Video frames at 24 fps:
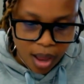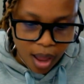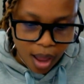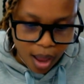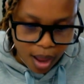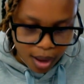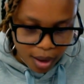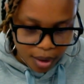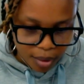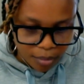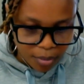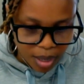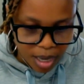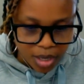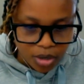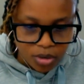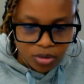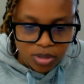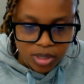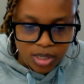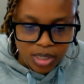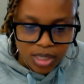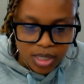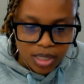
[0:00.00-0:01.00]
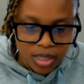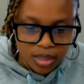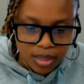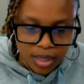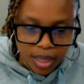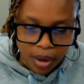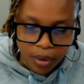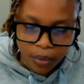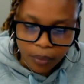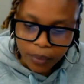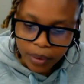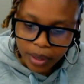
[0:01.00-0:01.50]
I don't see it
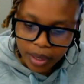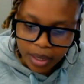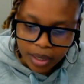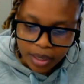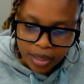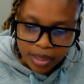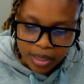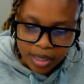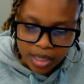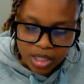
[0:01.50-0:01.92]
that way.